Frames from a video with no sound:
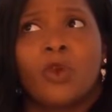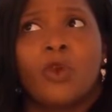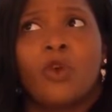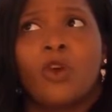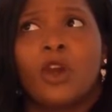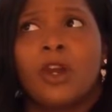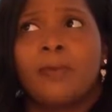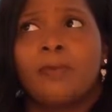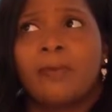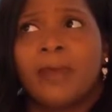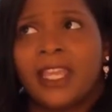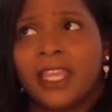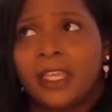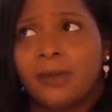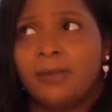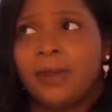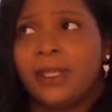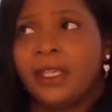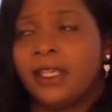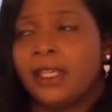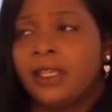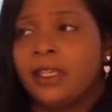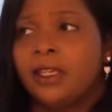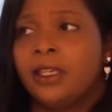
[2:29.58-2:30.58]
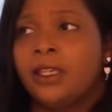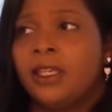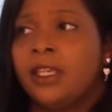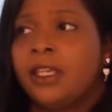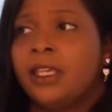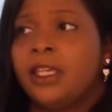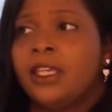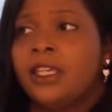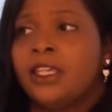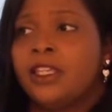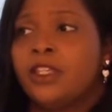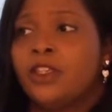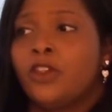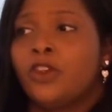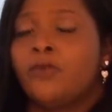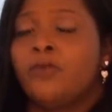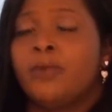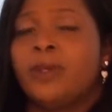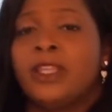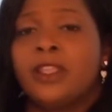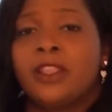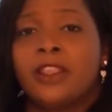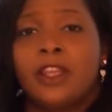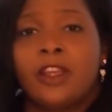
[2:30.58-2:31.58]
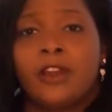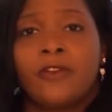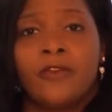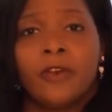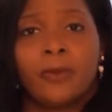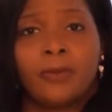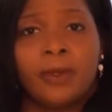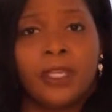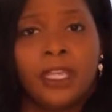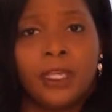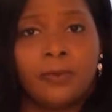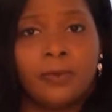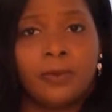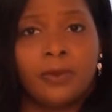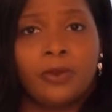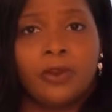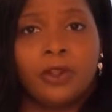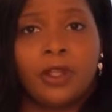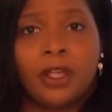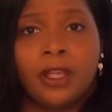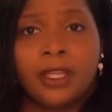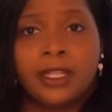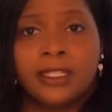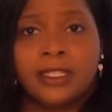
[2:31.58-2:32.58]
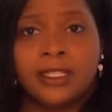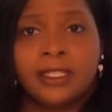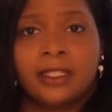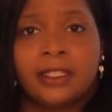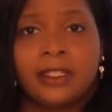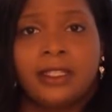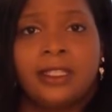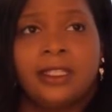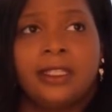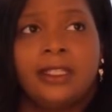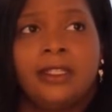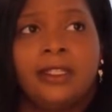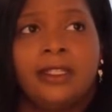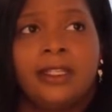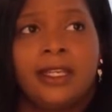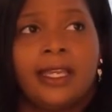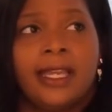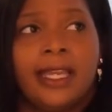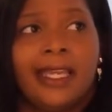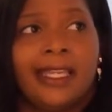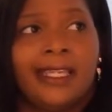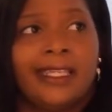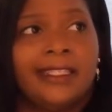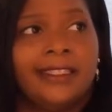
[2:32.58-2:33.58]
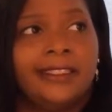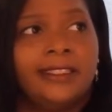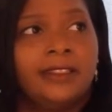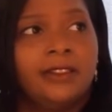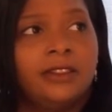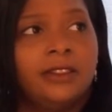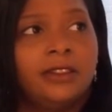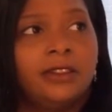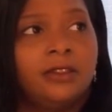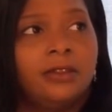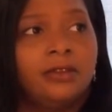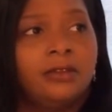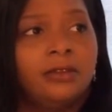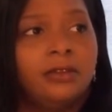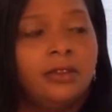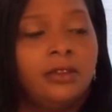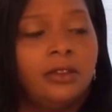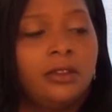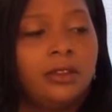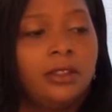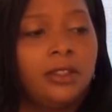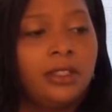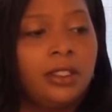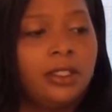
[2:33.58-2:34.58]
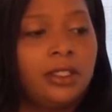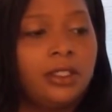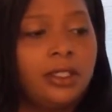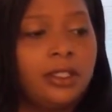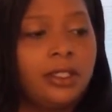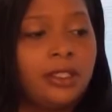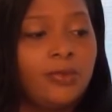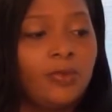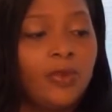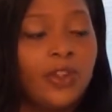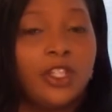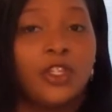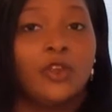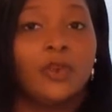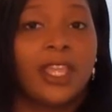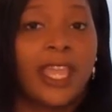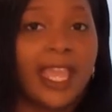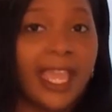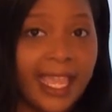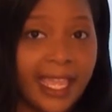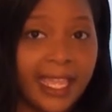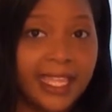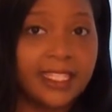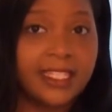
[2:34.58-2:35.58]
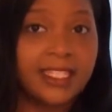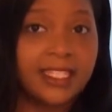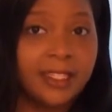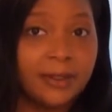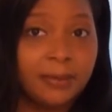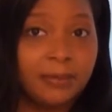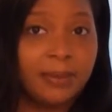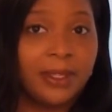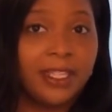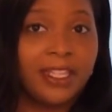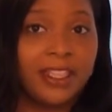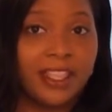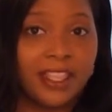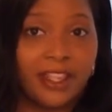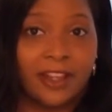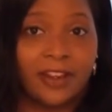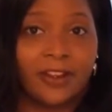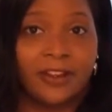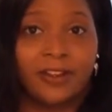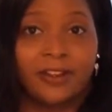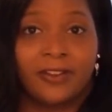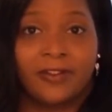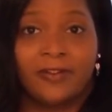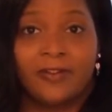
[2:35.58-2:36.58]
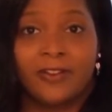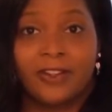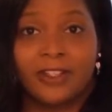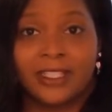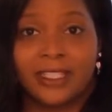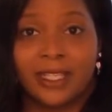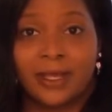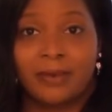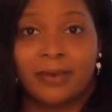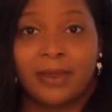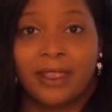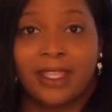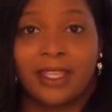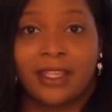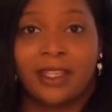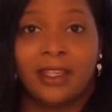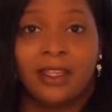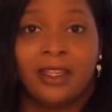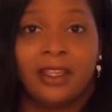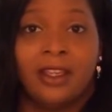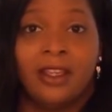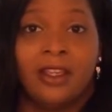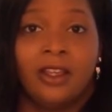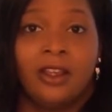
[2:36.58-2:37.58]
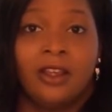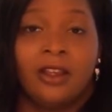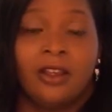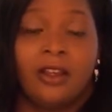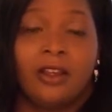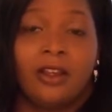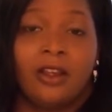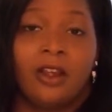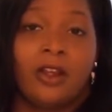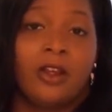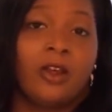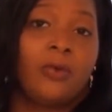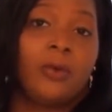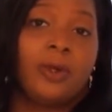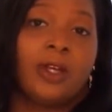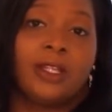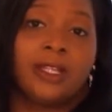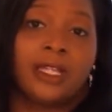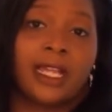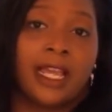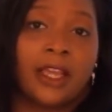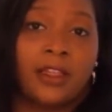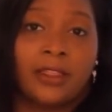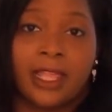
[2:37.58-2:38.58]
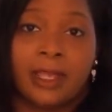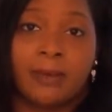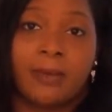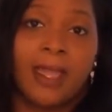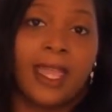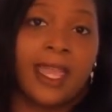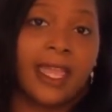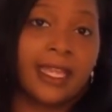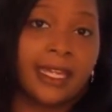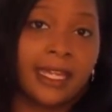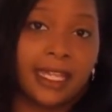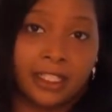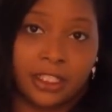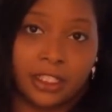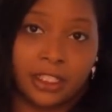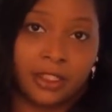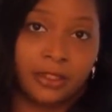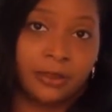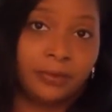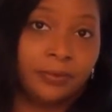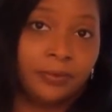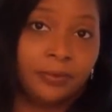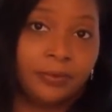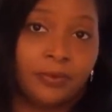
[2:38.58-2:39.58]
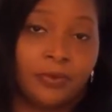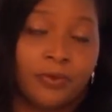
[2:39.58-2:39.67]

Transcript: Or maybe you've been there for people constantly, and when you can't be there for something, oh, well, now they're mad at you.